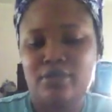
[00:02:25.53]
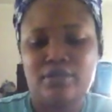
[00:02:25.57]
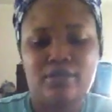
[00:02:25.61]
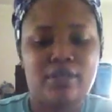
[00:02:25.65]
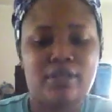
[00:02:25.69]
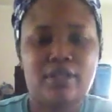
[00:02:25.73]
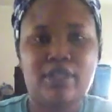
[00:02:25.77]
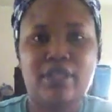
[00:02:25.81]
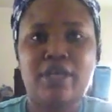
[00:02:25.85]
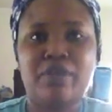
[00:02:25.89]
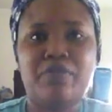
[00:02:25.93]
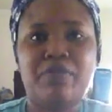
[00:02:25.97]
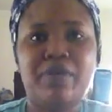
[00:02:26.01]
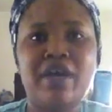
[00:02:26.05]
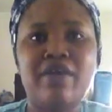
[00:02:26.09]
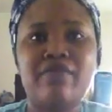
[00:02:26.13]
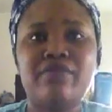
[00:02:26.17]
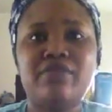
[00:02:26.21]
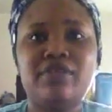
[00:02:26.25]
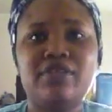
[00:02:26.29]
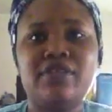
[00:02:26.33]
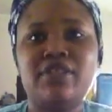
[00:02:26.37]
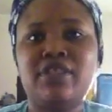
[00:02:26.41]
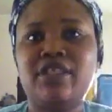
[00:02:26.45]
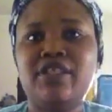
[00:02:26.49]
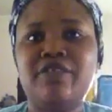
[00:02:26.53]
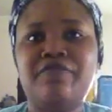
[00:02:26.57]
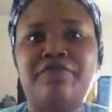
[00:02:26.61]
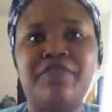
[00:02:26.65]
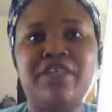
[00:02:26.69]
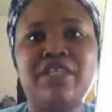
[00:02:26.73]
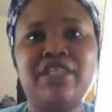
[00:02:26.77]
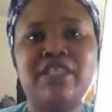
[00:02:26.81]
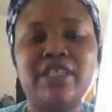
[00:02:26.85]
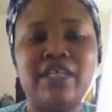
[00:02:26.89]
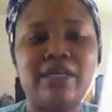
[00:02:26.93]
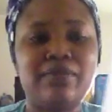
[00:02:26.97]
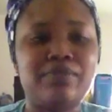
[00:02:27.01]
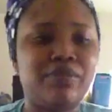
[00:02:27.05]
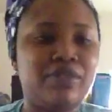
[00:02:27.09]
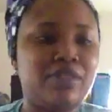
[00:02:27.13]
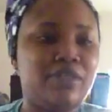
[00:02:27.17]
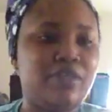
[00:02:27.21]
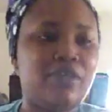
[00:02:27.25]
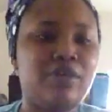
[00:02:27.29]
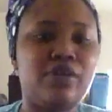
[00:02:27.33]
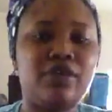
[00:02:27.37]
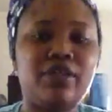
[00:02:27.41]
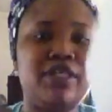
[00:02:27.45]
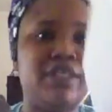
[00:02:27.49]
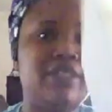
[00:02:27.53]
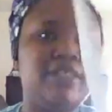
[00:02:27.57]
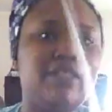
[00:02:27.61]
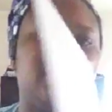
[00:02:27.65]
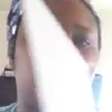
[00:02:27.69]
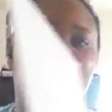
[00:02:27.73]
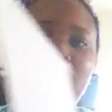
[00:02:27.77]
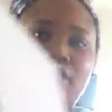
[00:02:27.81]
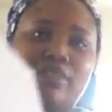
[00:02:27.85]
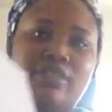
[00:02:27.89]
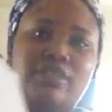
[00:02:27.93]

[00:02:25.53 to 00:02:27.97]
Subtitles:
I think we have different terms in calling it.